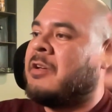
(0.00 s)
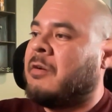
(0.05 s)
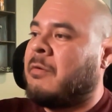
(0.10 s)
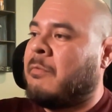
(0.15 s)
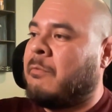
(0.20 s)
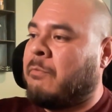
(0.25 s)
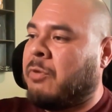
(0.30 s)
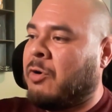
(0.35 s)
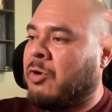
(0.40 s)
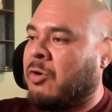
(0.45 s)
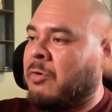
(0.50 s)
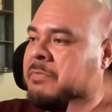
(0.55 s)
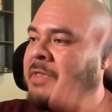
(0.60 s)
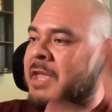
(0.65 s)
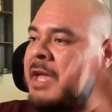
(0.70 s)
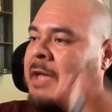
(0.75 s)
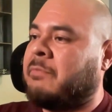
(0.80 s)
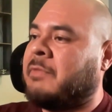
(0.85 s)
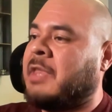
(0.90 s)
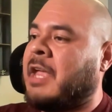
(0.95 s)
boom,
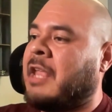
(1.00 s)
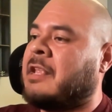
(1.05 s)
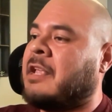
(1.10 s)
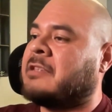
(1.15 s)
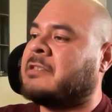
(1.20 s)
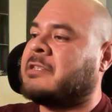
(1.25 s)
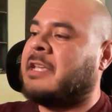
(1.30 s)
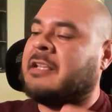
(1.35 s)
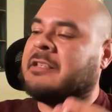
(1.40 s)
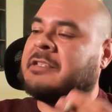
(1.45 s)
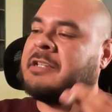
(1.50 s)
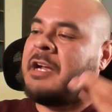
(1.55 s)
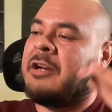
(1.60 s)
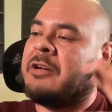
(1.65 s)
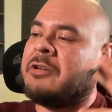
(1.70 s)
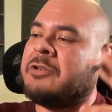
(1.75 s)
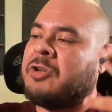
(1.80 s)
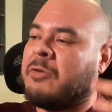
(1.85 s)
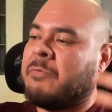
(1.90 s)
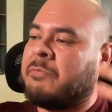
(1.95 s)
that lets the entire
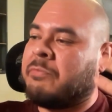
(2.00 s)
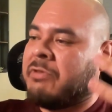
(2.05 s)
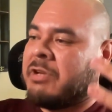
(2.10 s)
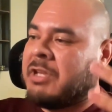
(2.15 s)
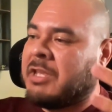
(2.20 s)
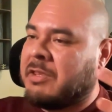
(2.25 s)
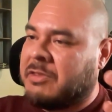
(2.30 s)
dome breathe.